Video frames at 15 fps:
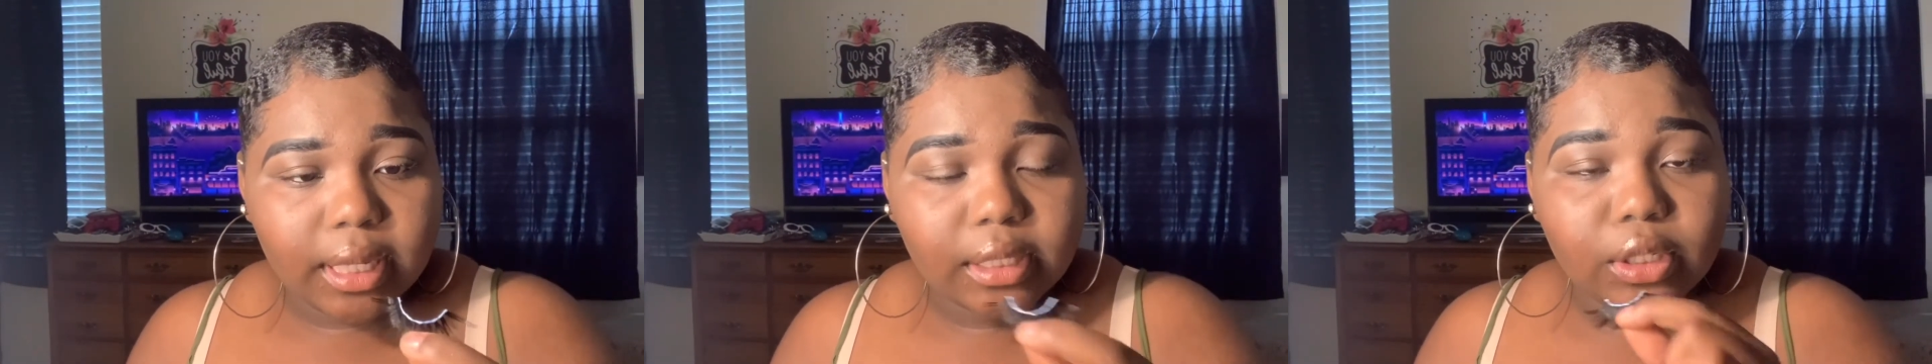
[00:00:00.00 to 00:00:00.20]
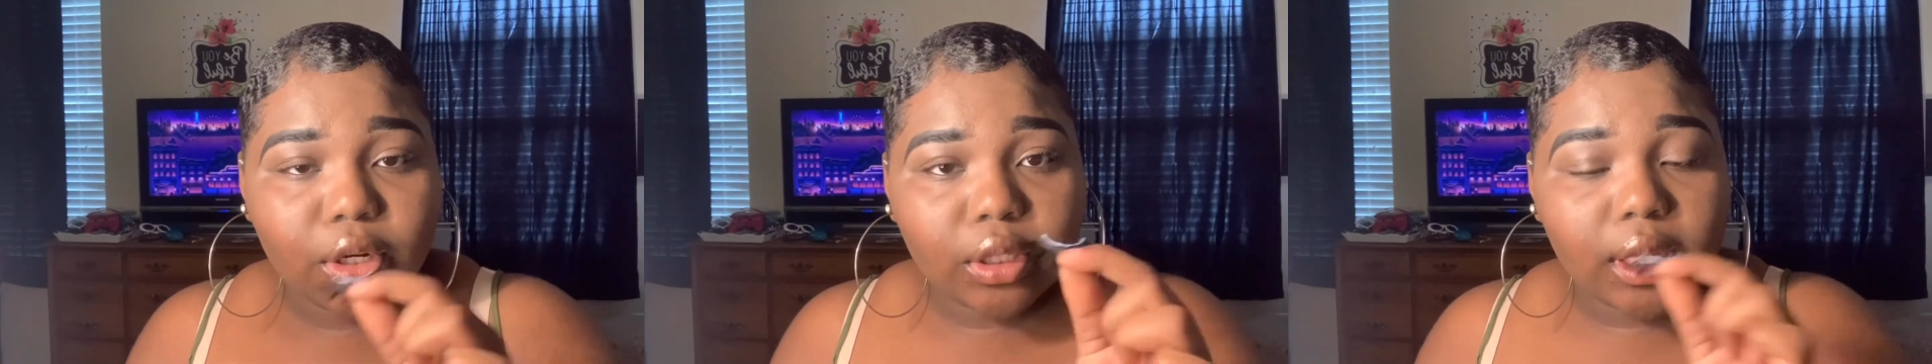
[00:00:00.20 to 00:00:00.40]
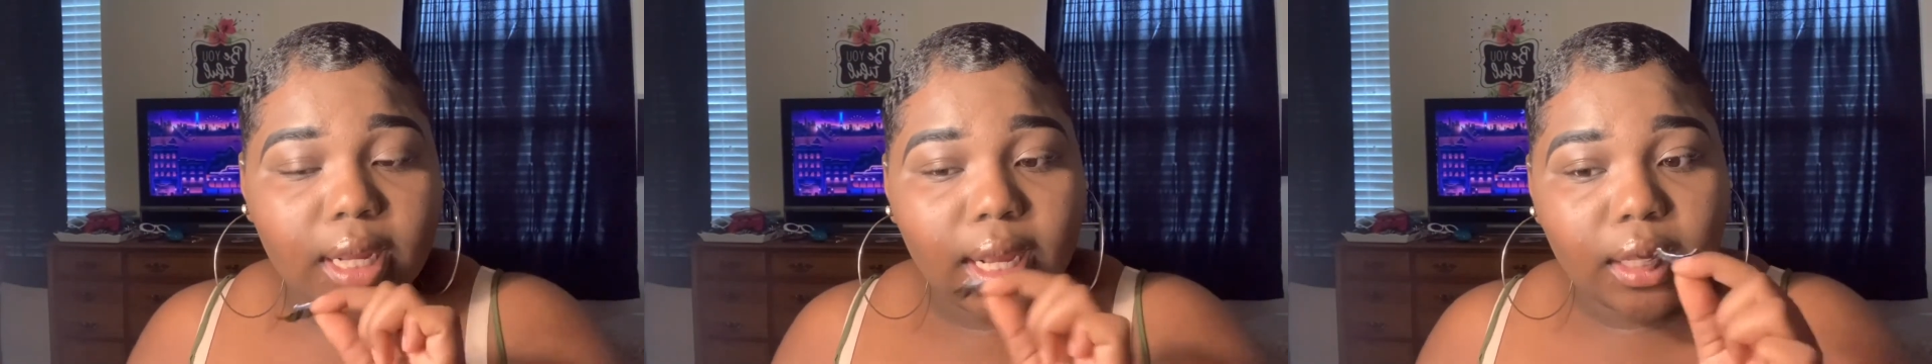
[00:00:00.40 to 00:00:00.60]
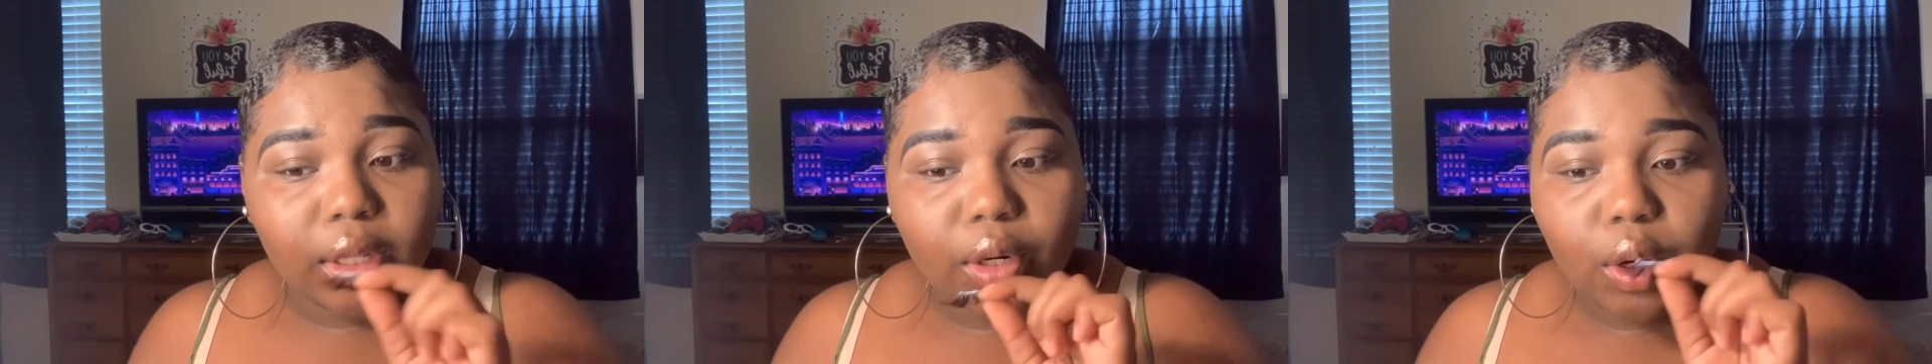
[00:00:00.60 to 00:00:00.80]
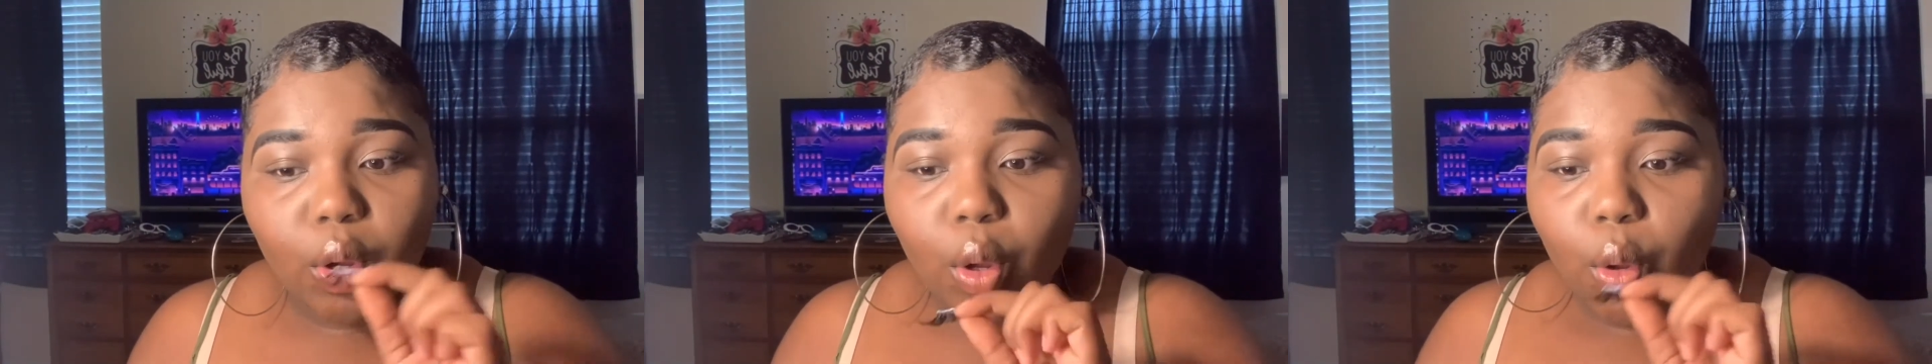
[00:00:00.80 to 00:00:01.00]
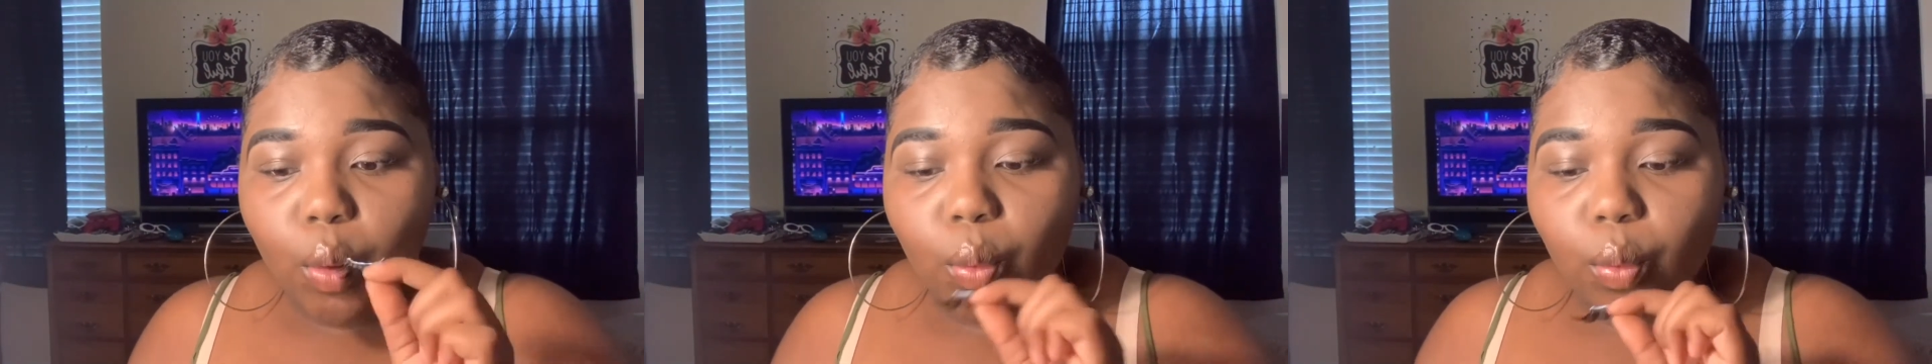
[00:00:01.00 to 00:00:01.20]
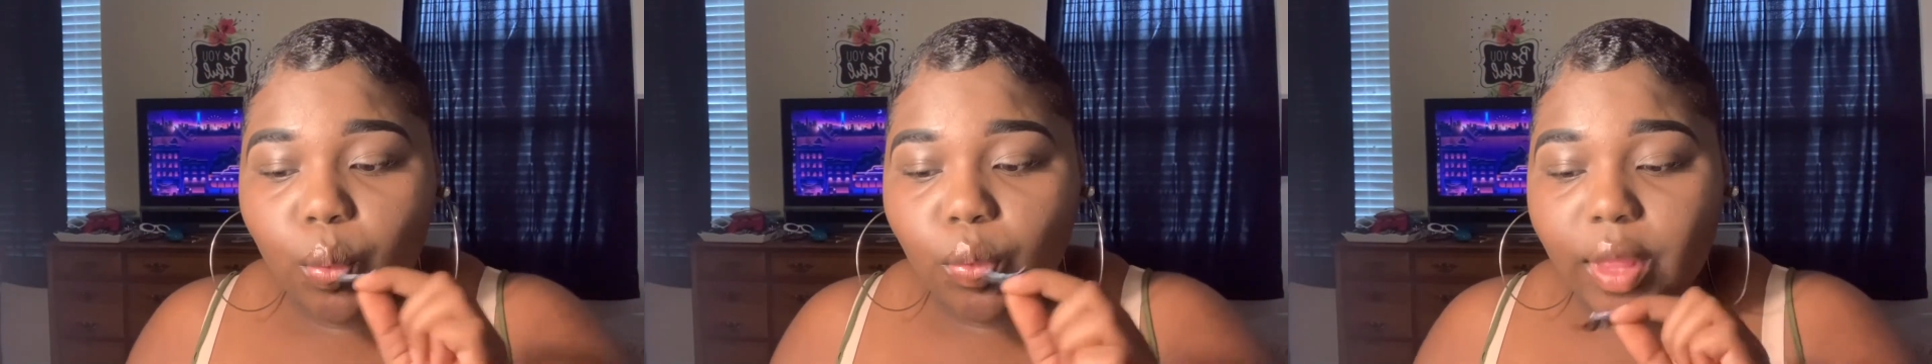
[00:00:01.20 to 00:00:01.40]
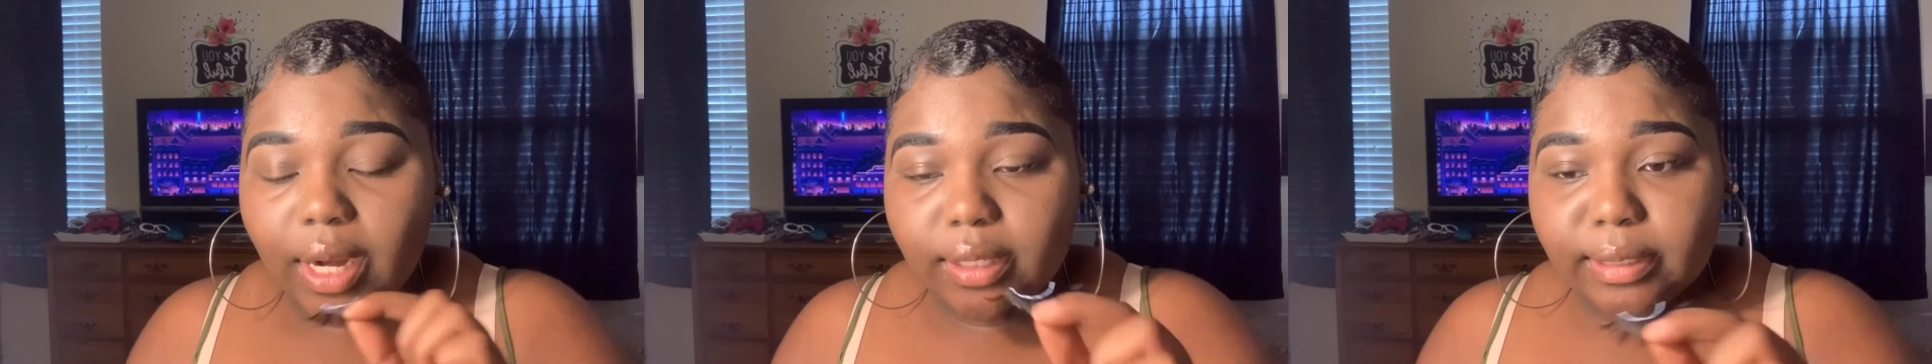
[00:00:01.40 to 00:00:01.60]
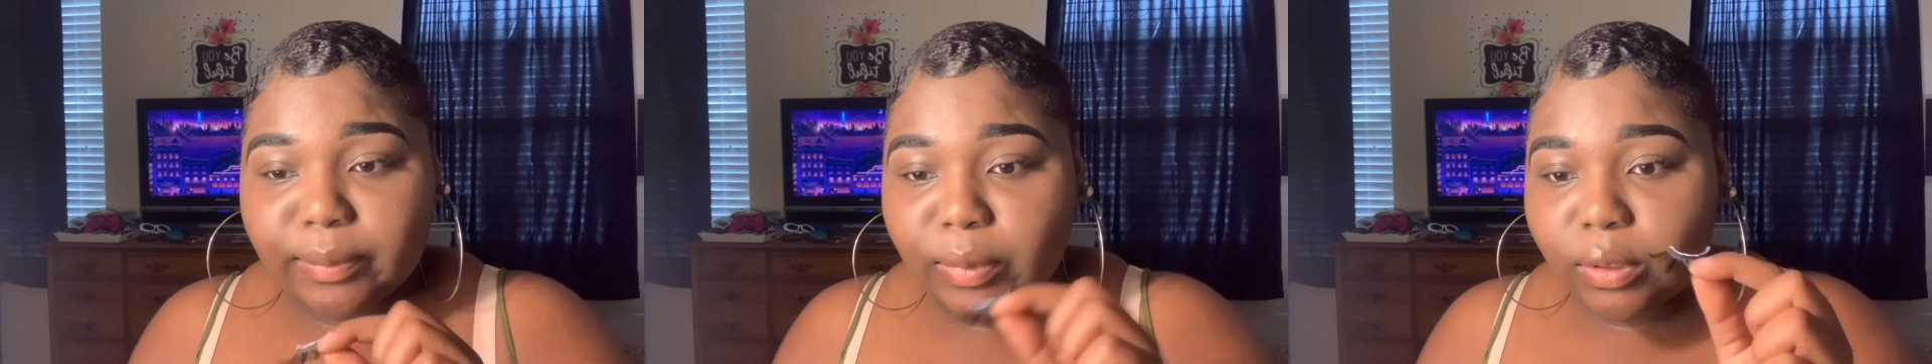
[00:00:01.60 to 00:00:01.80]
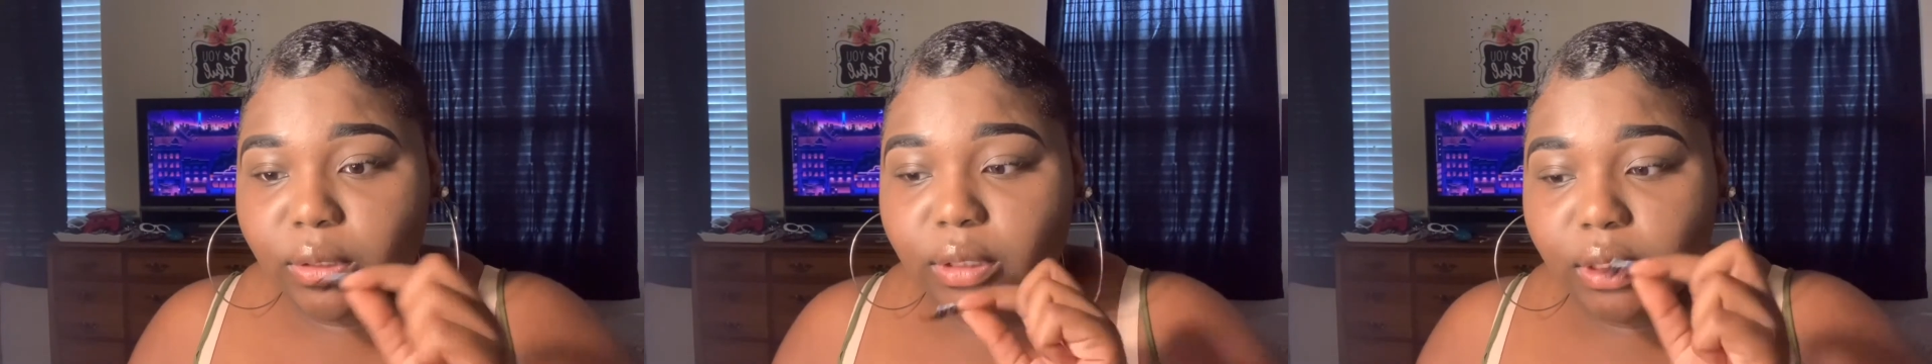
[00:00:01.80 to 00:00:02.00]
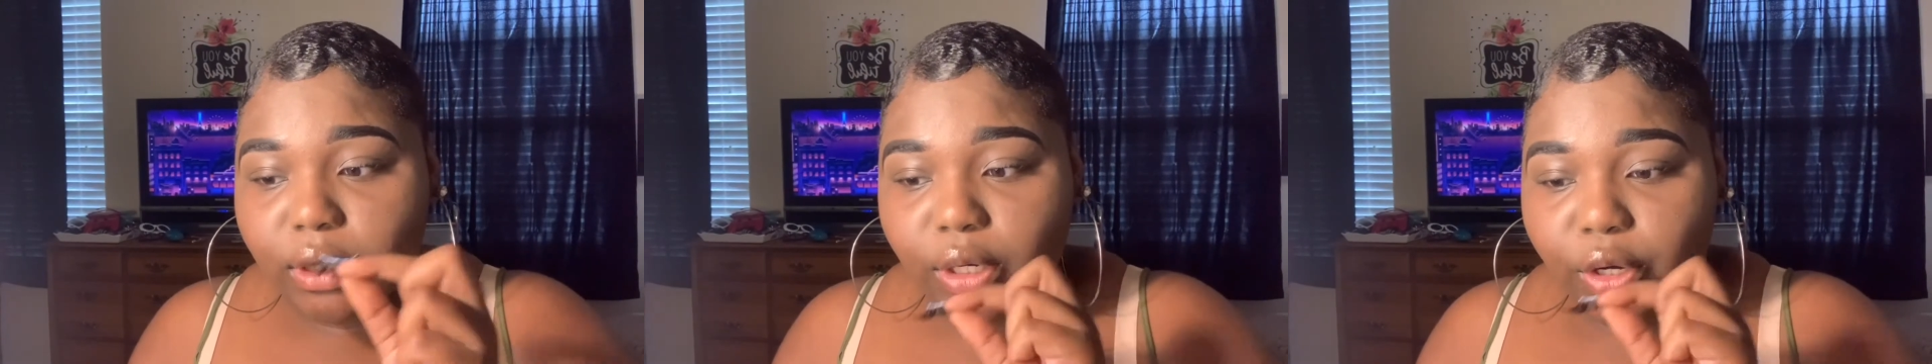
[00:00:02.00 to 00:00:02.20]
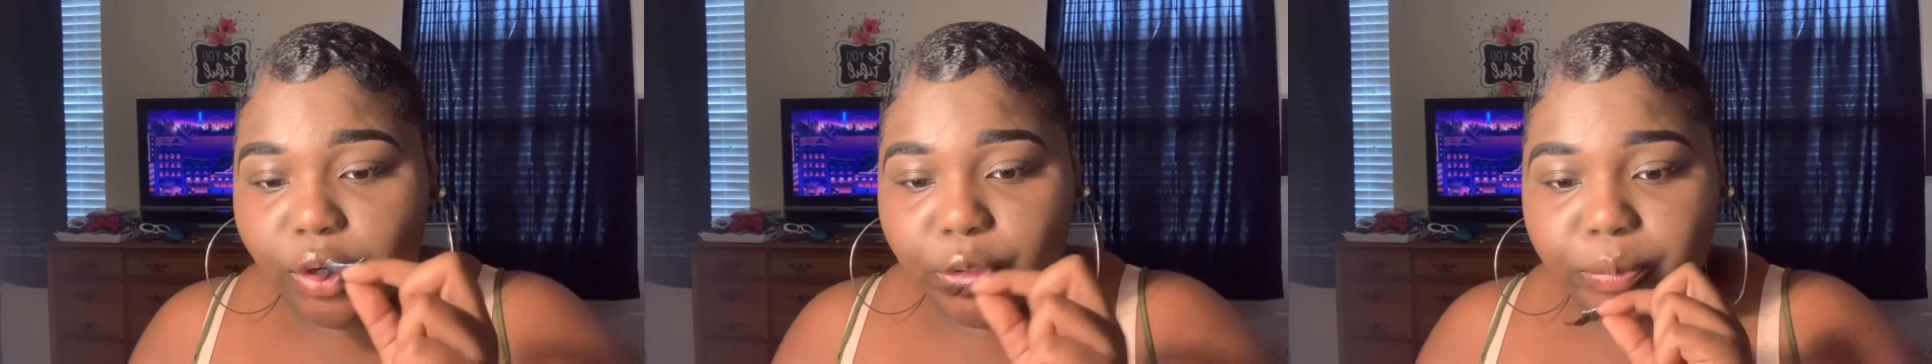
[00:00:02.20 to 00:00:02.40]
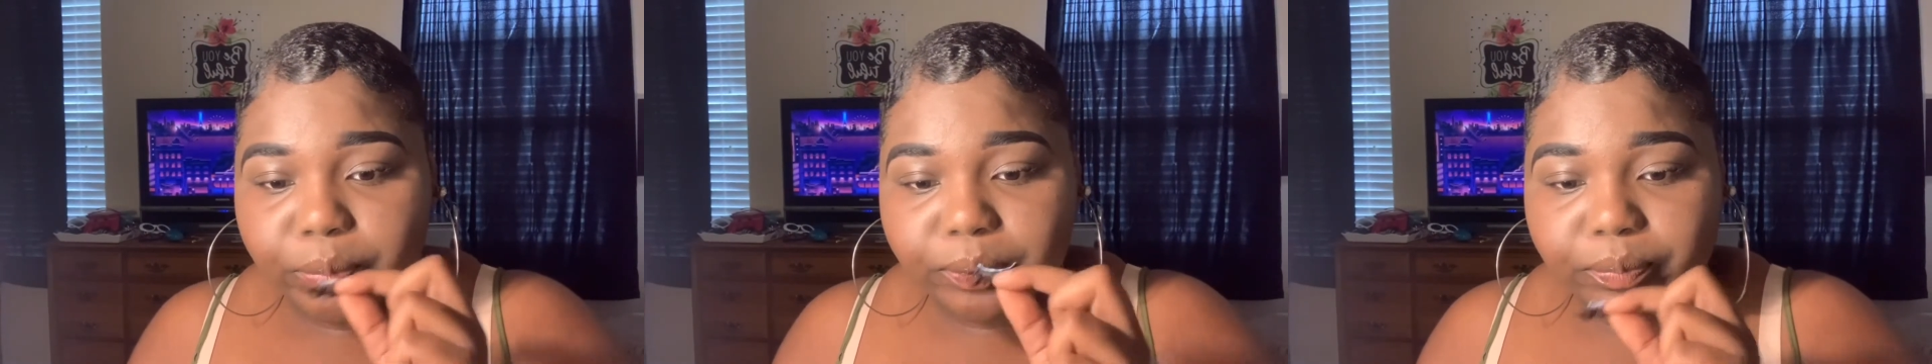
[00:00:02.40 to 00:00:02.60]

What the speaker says: turn the color that's supposed to turn.